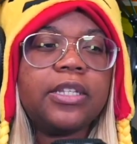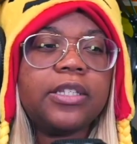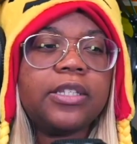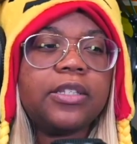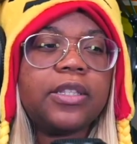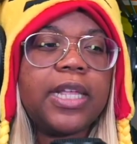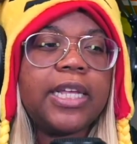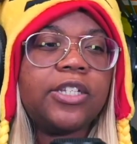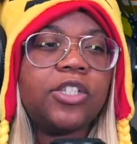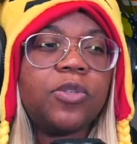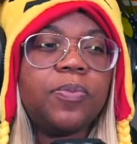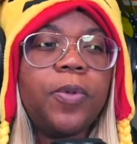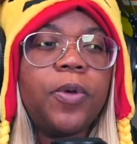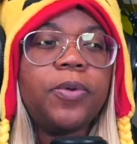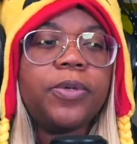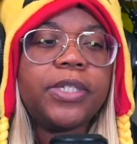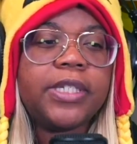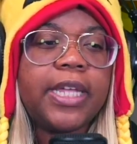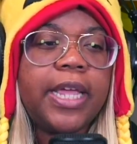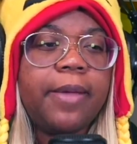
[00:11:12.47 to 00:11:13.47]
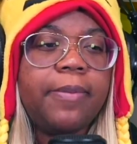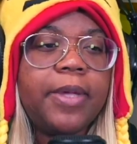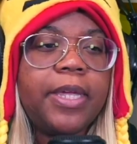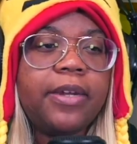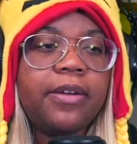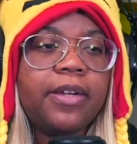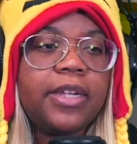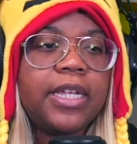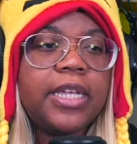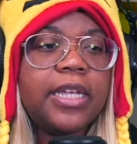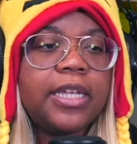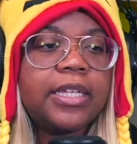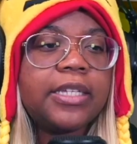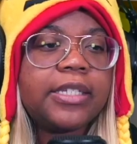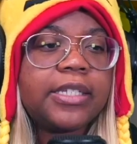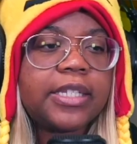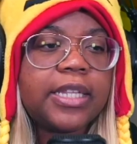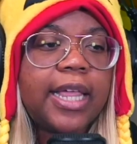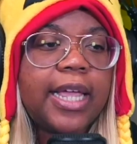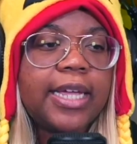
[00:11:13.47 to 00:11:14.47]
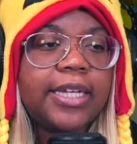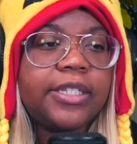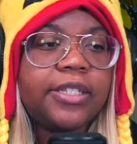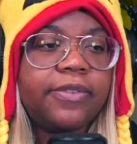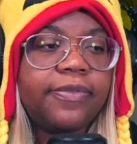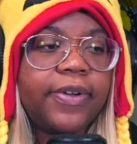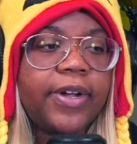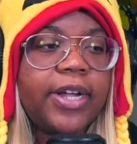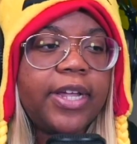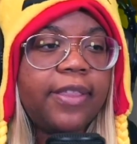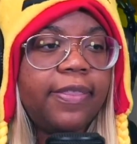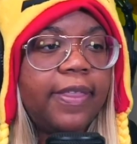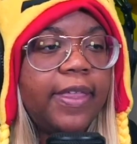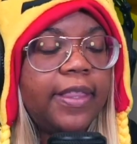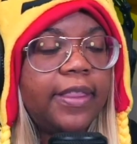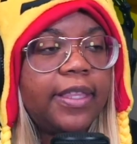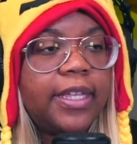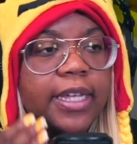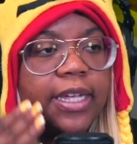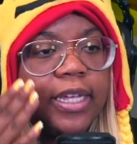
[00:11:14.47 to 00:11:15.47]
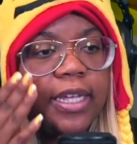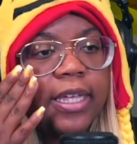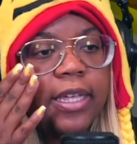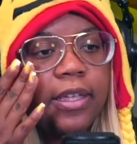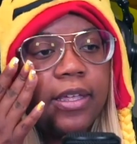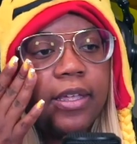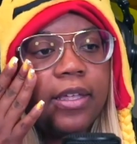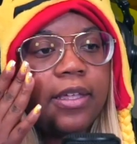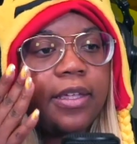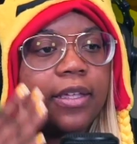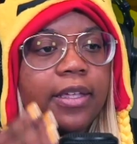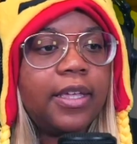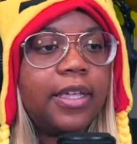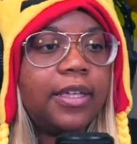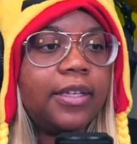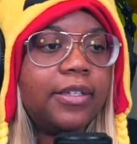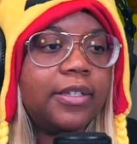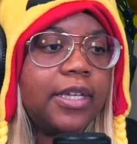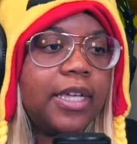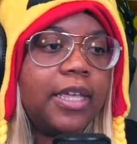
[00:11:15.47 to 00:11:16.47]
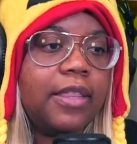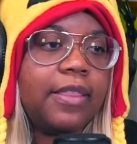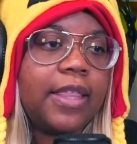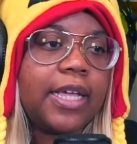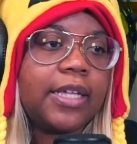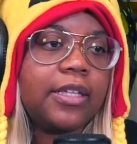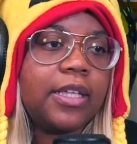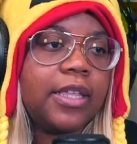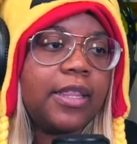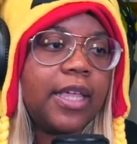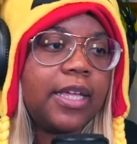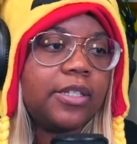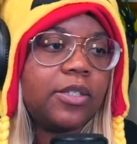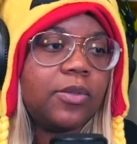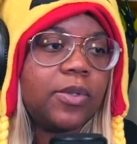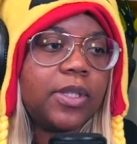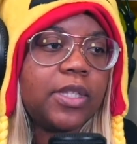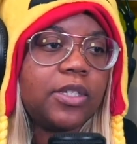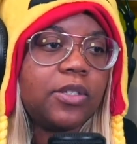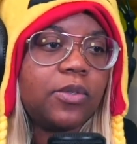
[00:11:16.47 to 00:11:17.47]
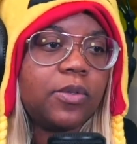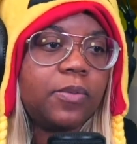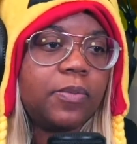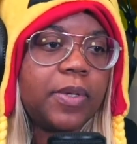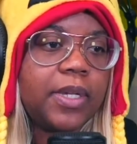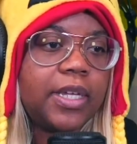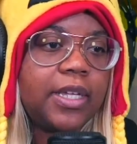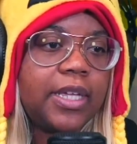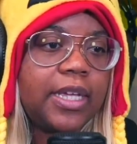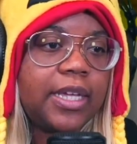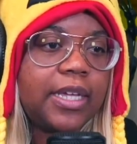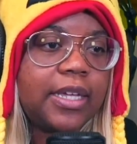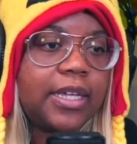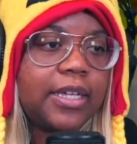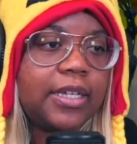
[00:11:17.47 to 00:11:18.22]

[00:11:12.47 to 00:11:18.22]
like smoked salmon sliced very thinly. And that's what this would be, like a